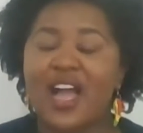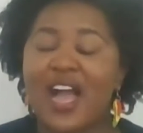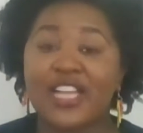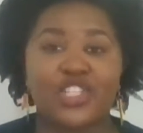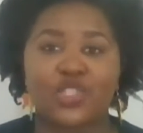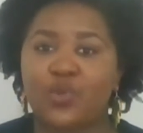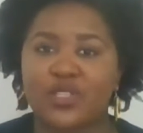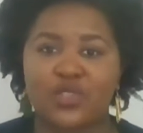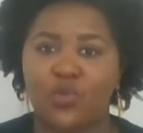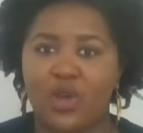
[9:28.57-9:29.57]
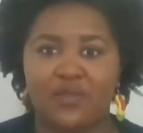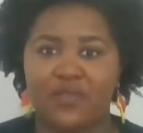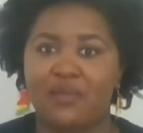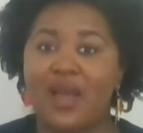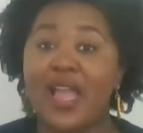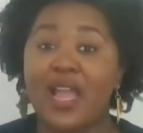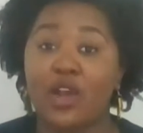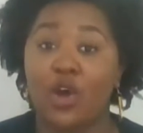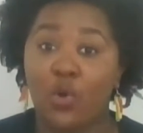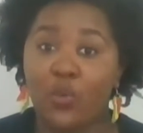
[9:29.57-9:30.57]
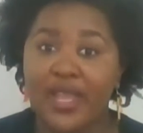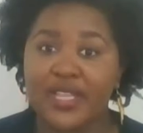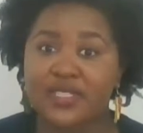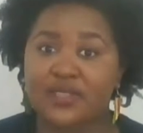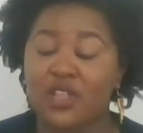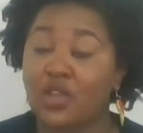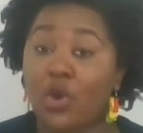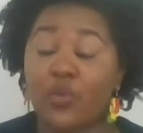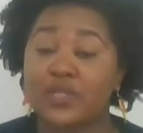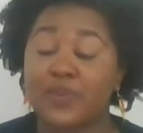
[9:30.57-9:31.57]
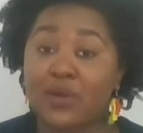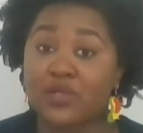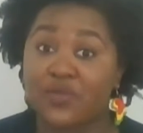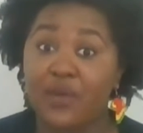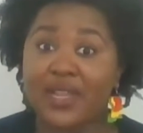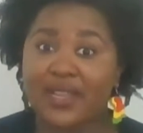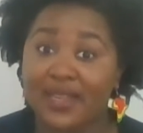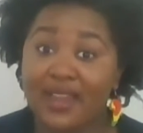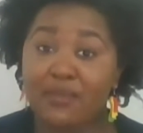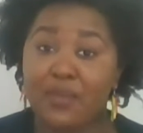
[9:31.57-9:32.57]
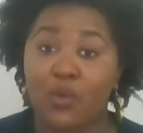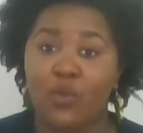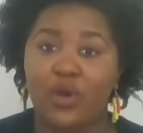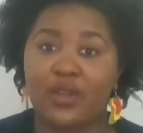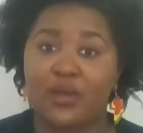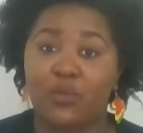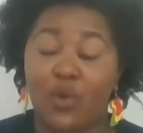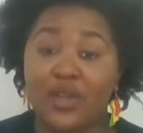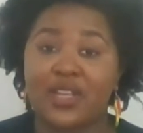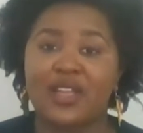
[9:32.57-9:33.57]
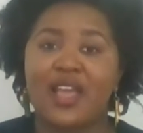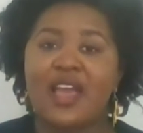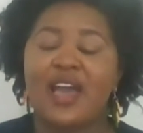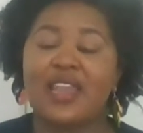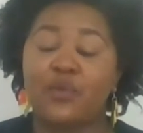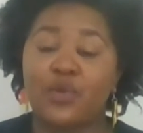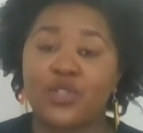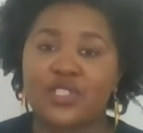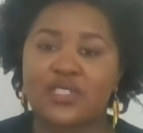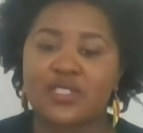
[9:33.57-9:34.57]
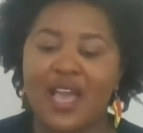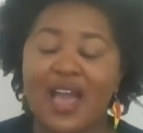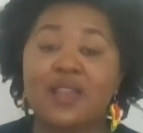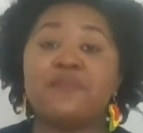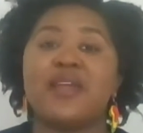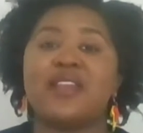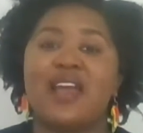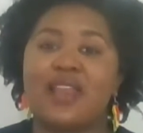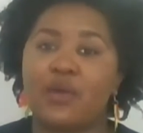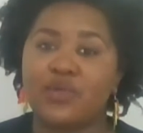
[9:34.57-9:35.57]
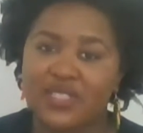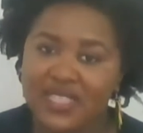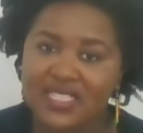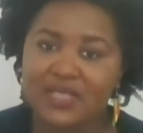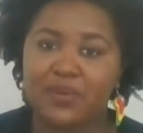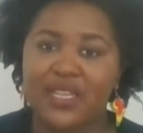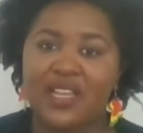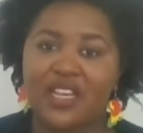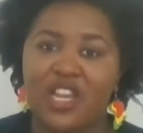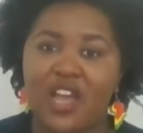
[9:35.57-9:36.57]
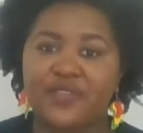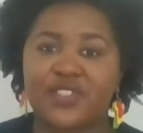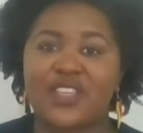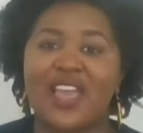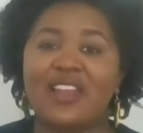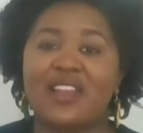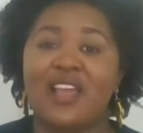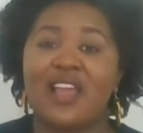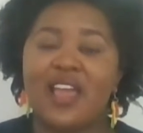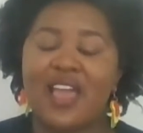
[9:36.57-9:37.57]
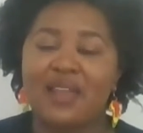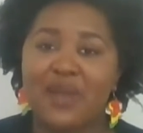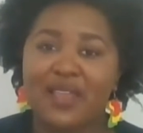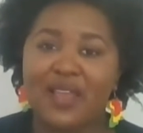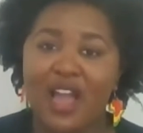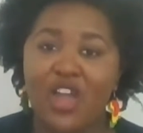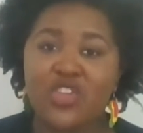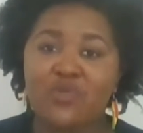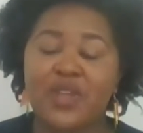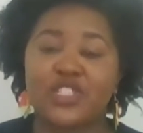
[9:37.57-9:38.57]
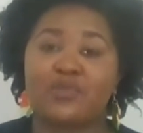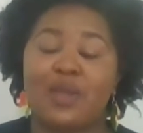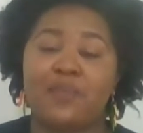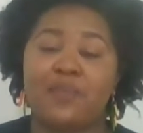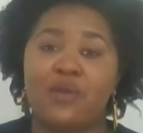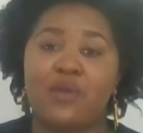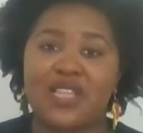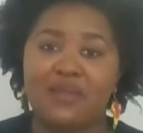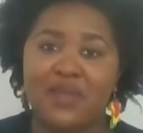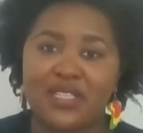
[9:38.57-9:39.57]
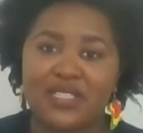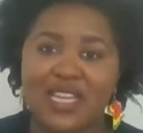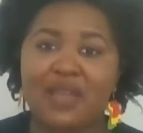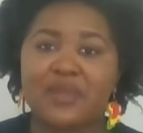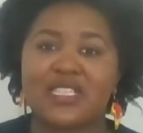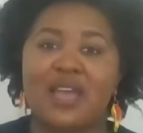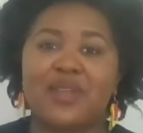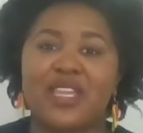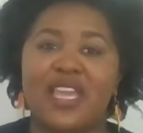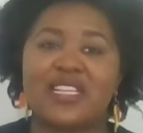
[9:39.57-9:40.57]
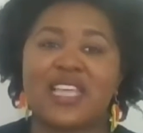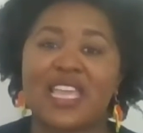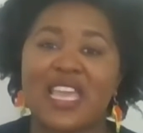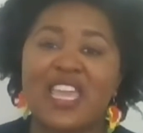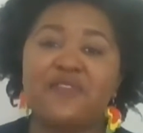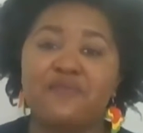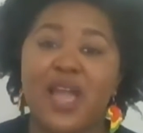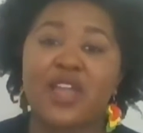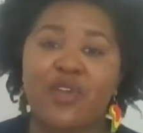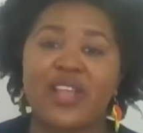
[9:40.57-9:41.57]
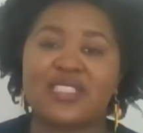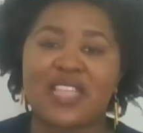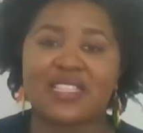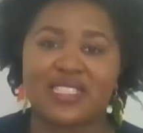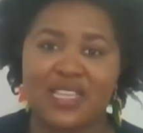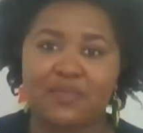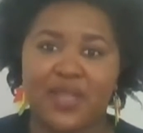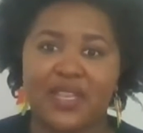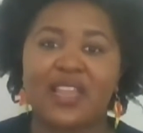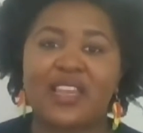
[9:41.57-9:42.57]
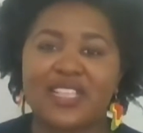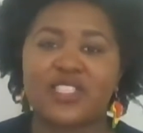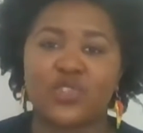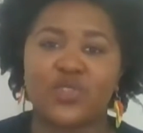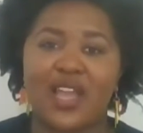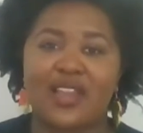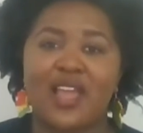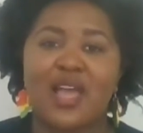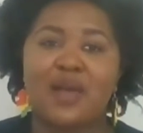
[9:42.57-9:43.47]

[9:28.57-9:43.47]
I just wasn't one of them. I was very clear about what I wanted, and I was adamant that I was disciplined enough to get it. And my argument to my parents that I make time and time again is like, if my grades start slipping, then let's do that.